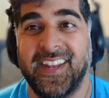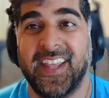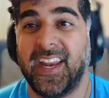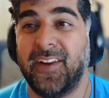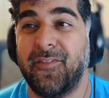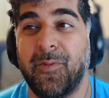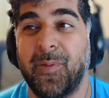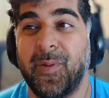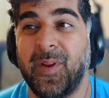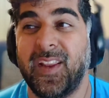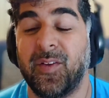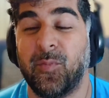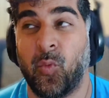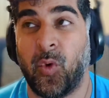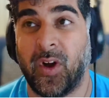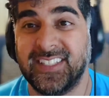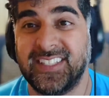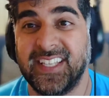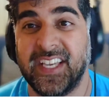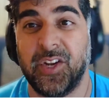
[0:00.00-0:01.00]
not everybody
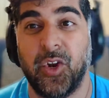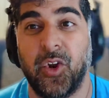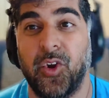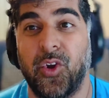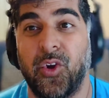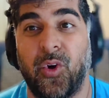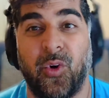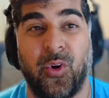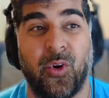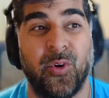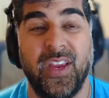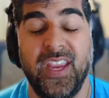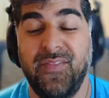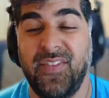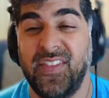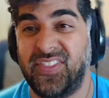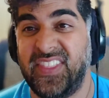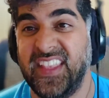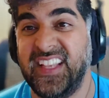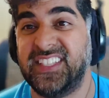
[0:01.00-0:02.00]
wants that or
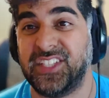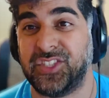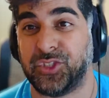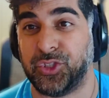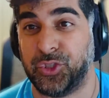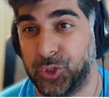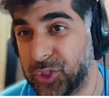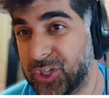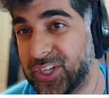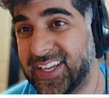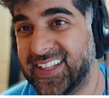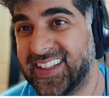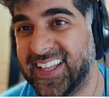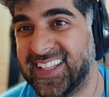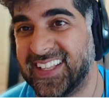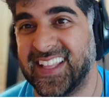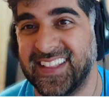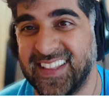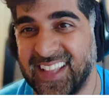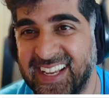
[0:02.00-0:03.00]
even thinks it's good.
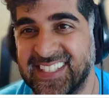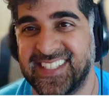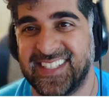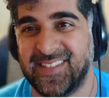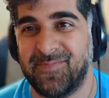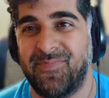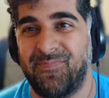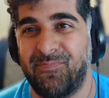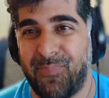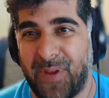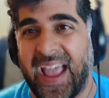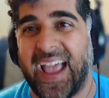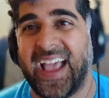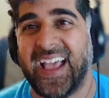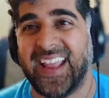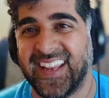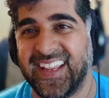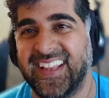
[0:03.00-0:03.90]
Like they think it's bad,